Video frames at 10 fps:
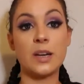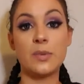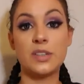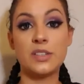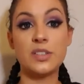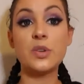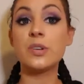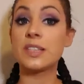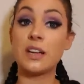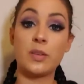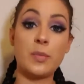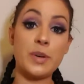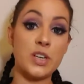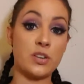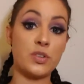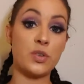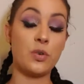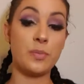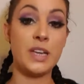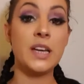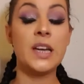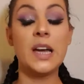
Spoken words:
I would do exactly what my doctor told me.